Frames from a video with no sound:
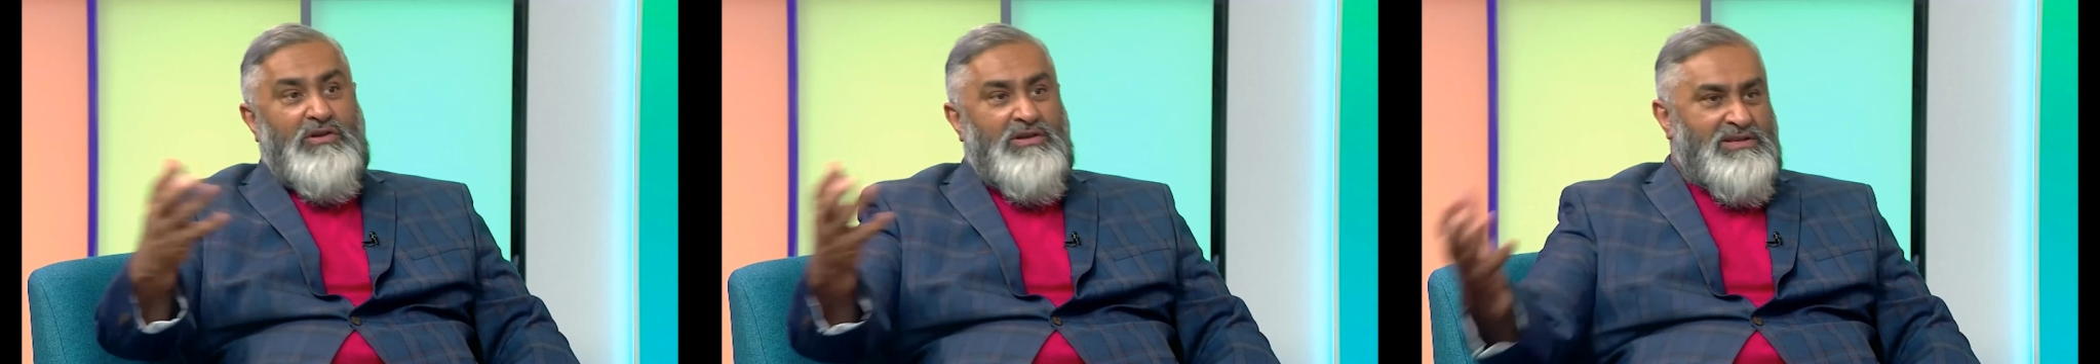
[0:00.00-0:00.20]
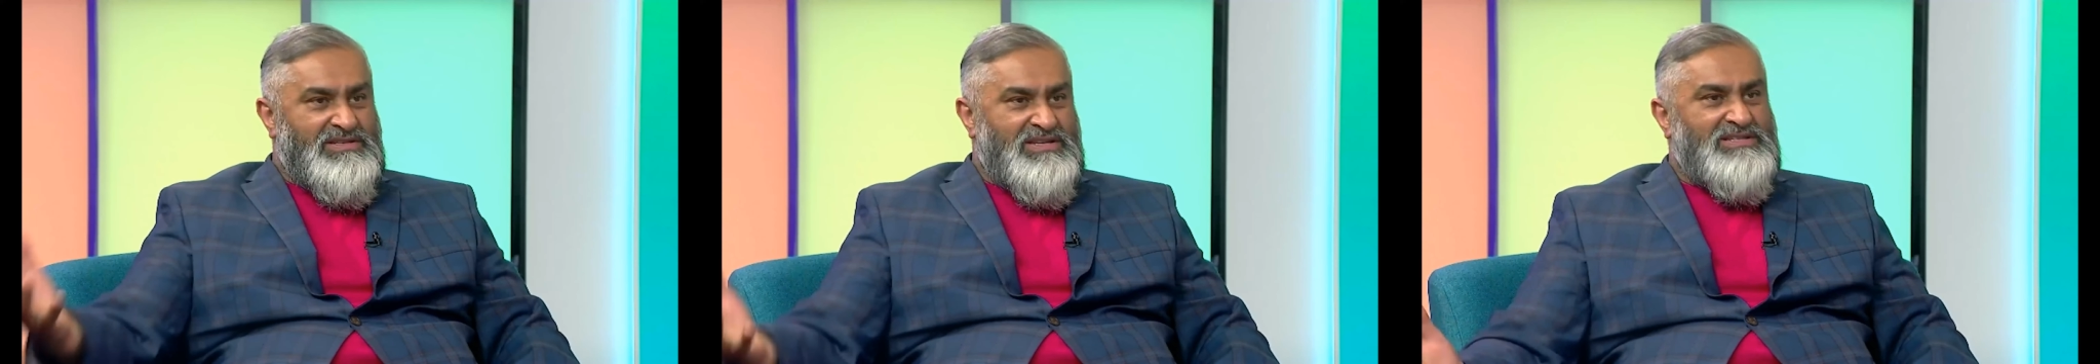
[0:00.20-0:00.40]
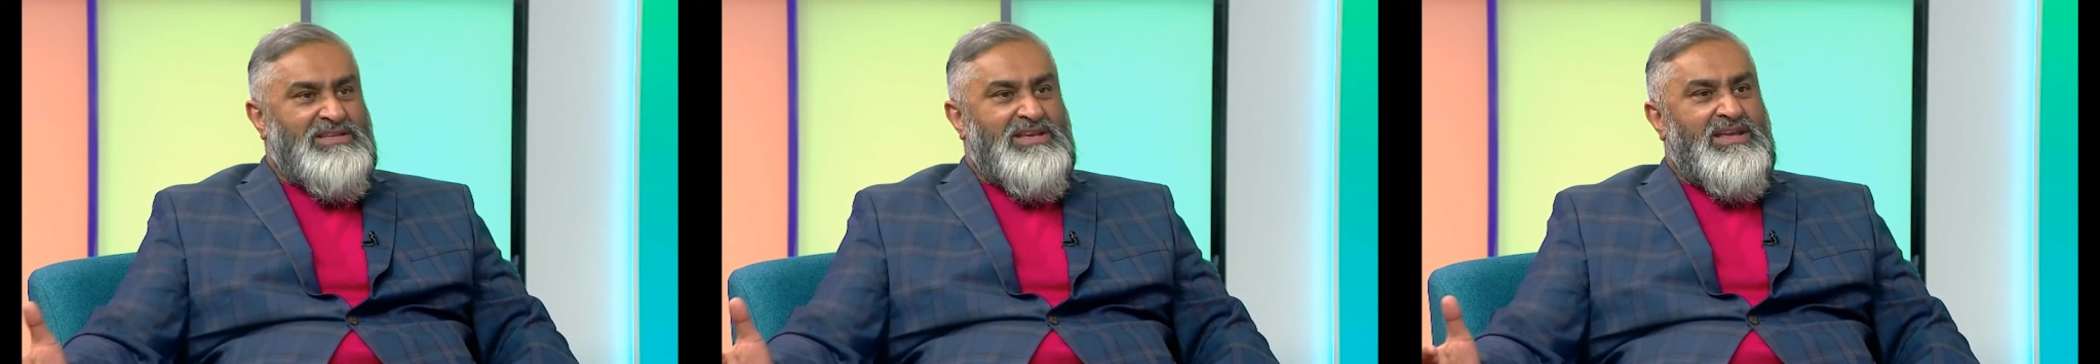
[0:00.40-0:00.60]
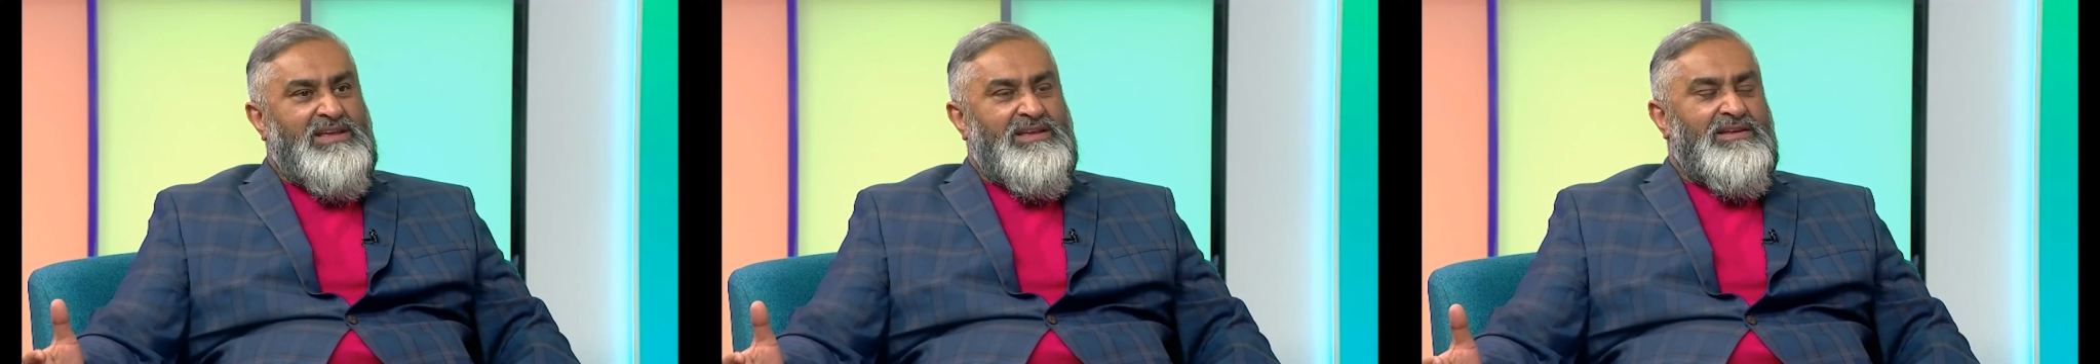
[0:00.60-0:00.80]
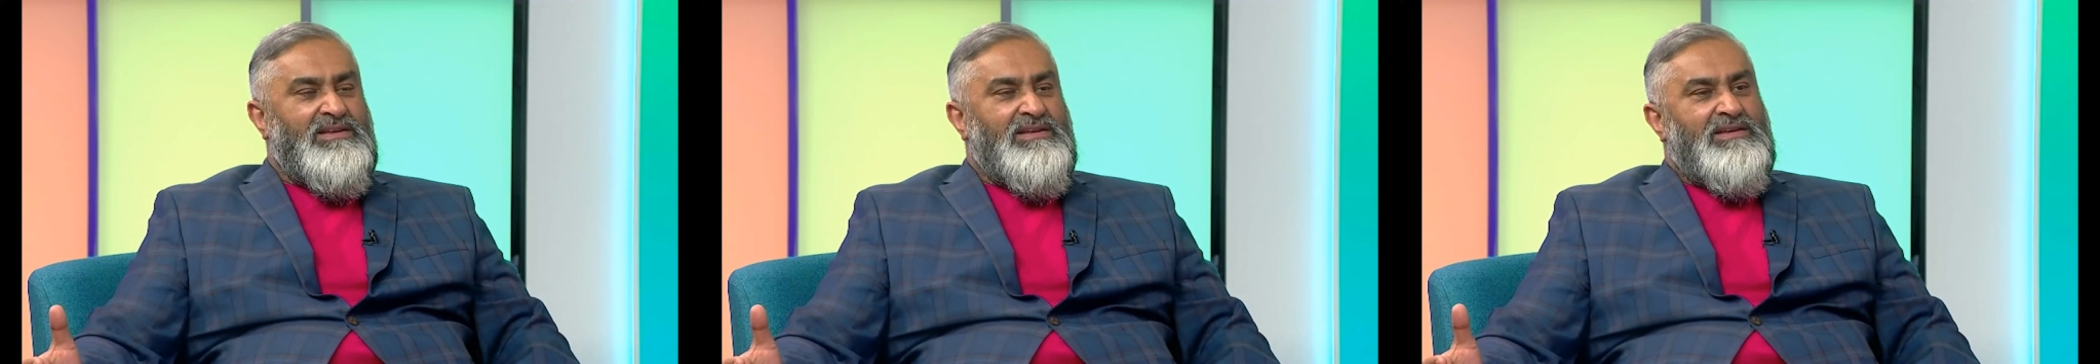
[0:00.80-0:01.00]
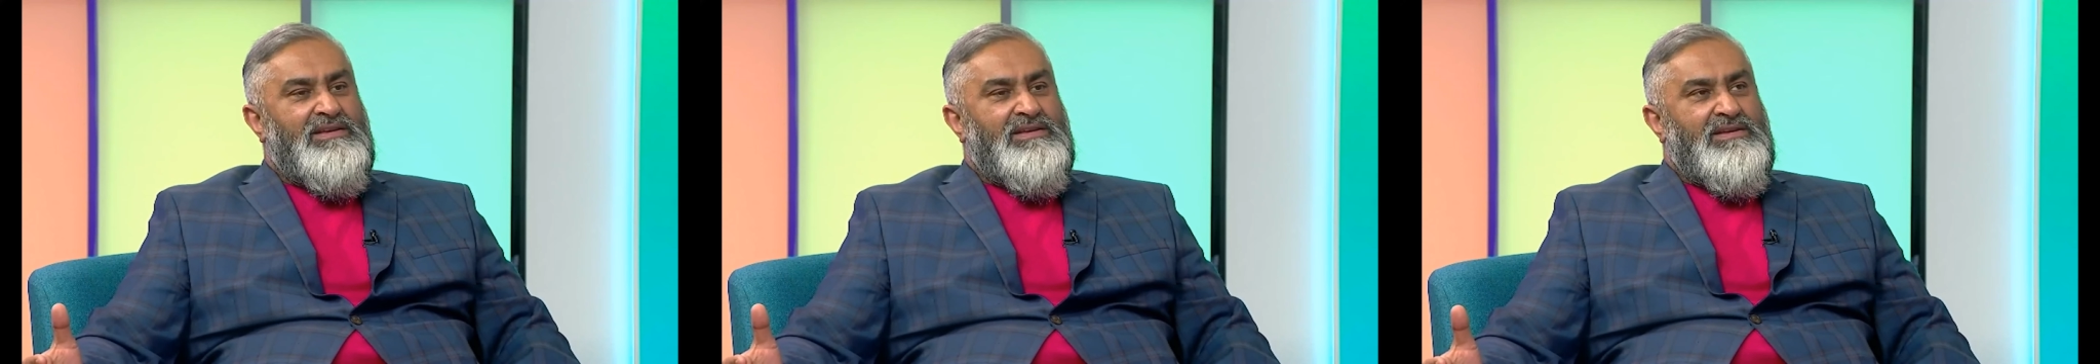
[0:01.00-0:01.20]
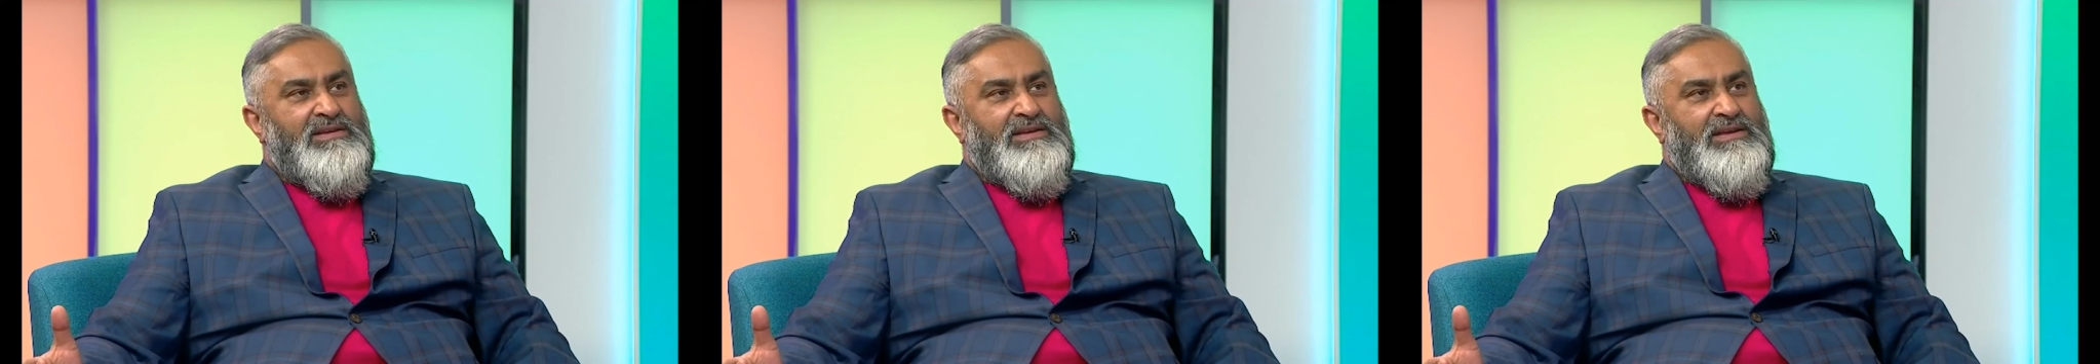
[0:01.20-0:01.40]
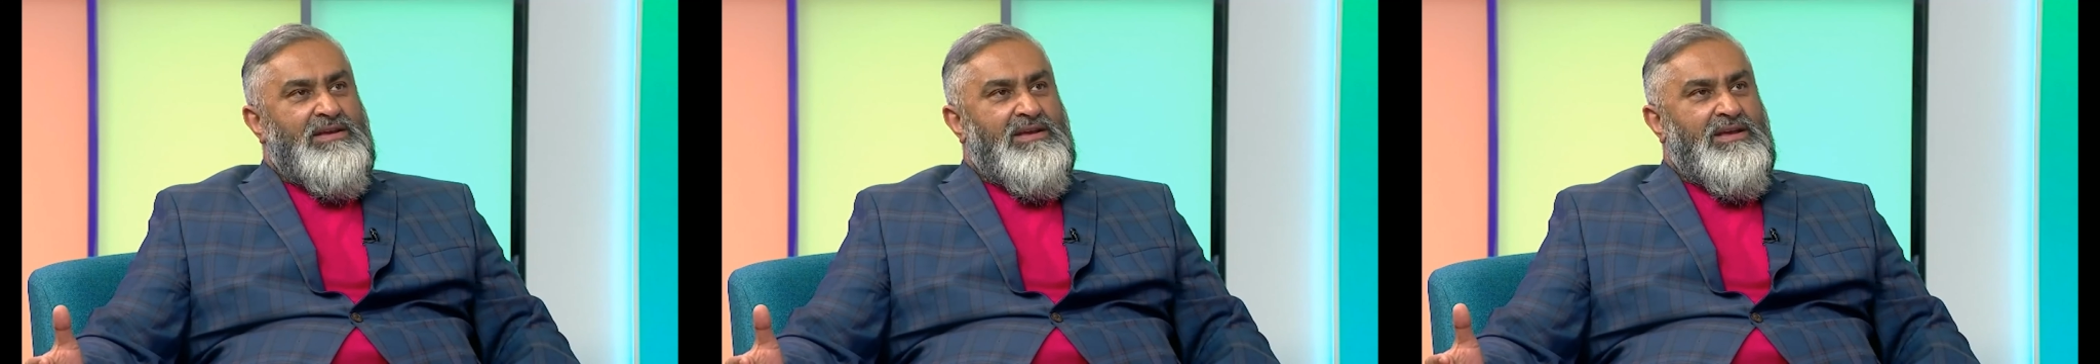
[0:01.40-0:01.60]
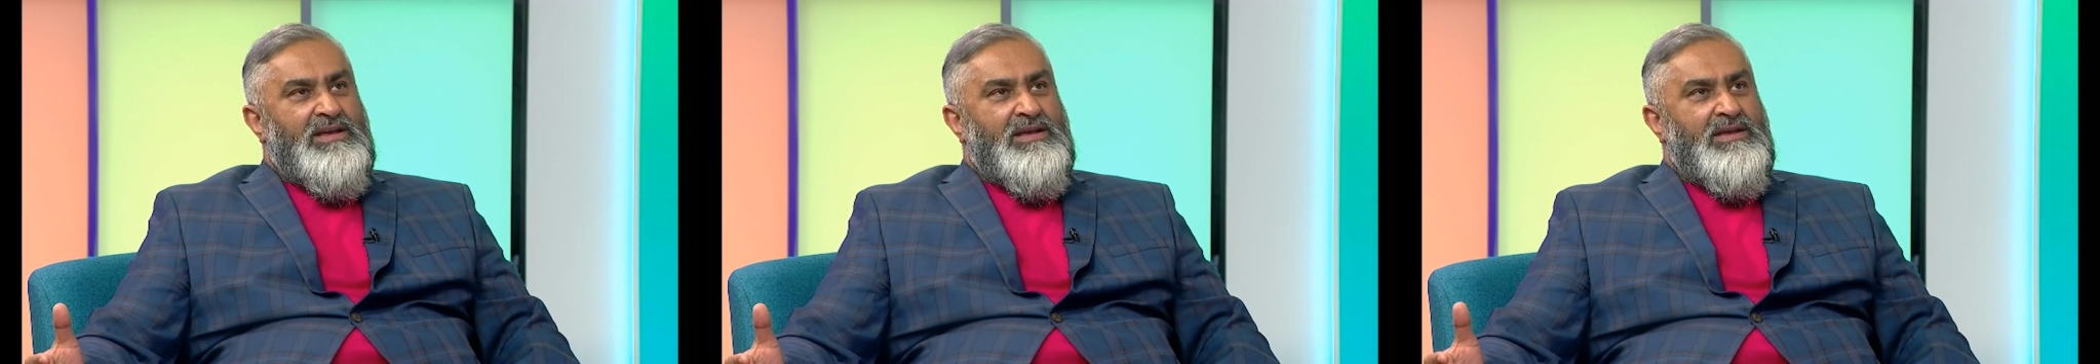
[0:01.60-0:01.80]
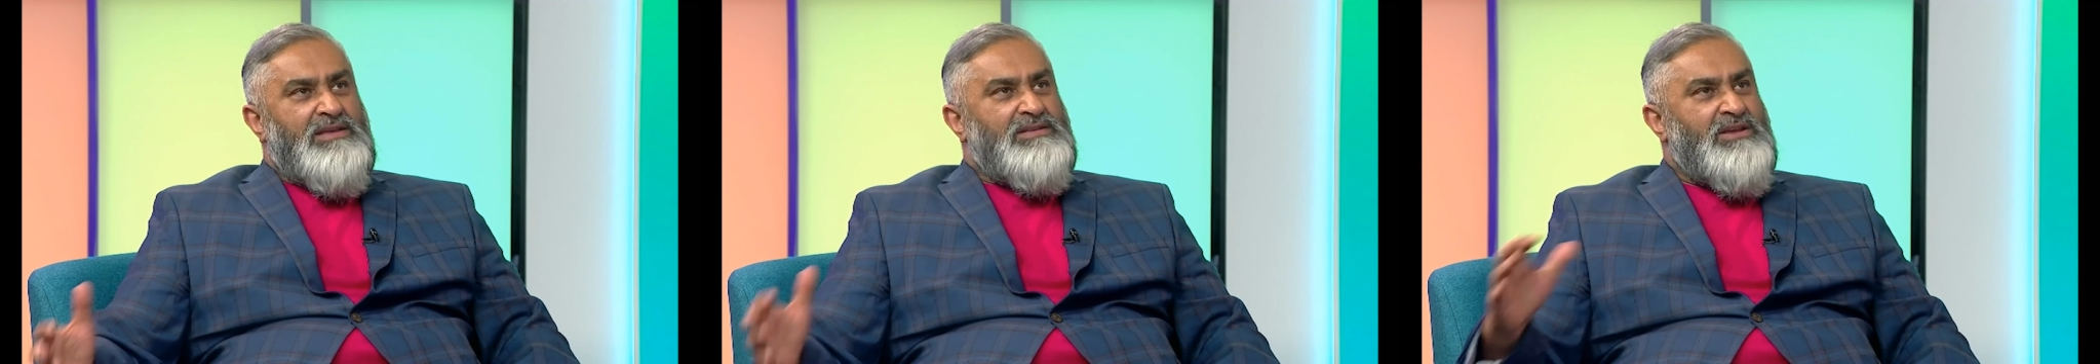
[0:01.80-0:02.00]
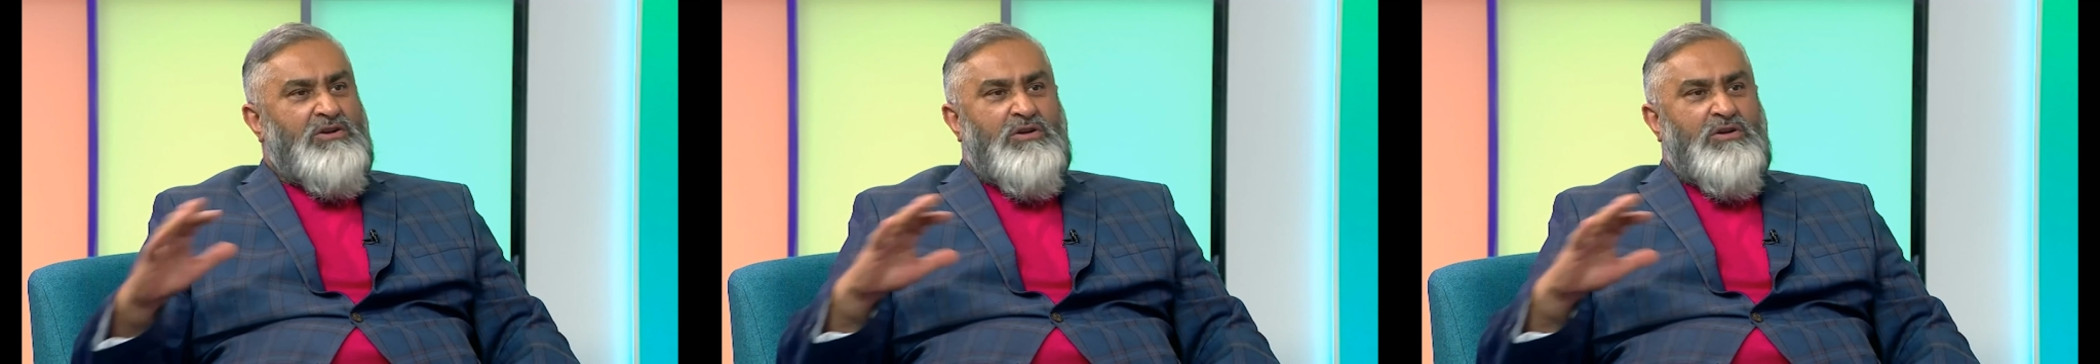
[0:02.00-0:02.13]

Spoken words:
as they say. It's a